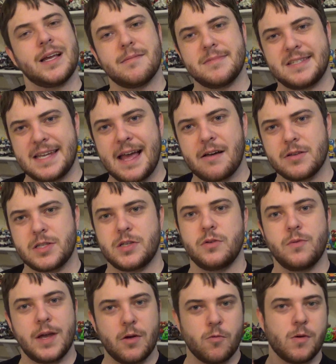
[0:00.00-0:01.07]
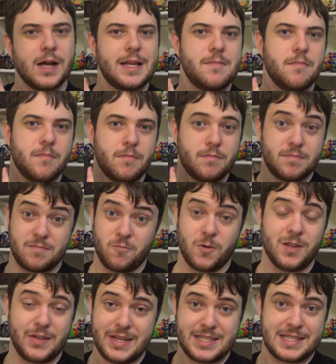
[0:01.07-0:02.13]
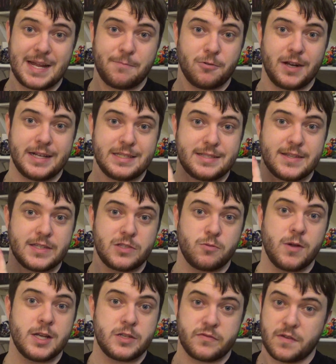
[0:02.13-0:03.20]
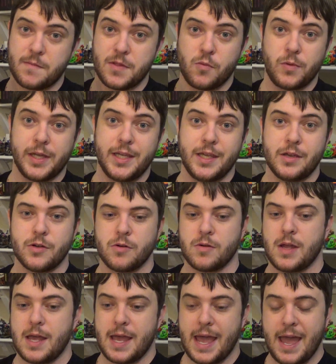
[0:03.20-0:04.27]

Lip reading: it comes down to it, what really separates the Switch from the Wii U?